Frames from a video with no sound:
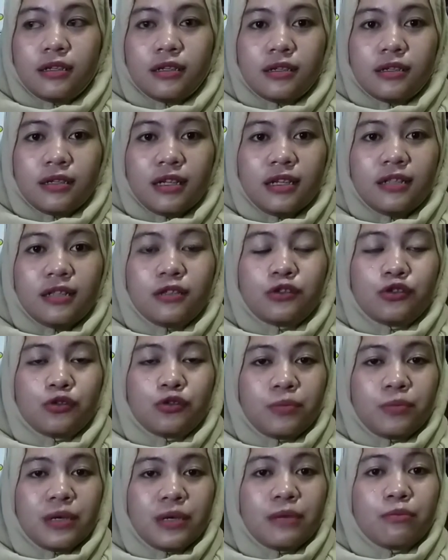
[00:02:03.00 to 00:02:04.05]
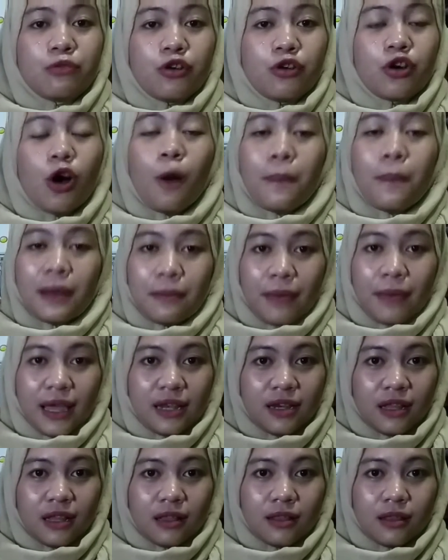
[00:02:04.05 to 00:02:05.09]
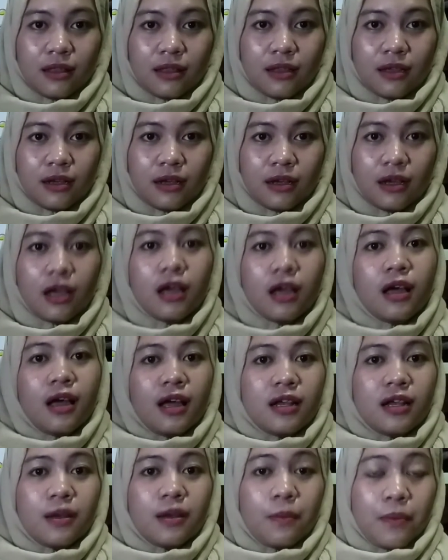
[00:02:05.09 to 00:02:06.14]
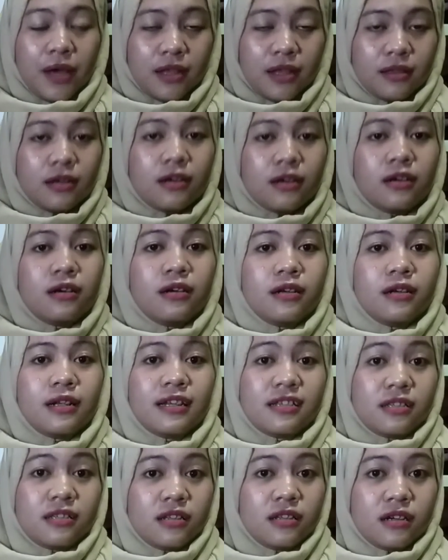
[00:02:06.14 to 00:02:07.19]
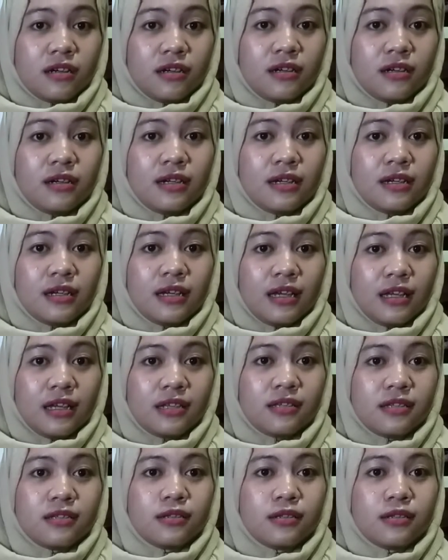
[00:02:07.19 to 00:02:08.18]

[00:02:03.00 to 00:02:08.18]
need to be more open-minded. The better listener is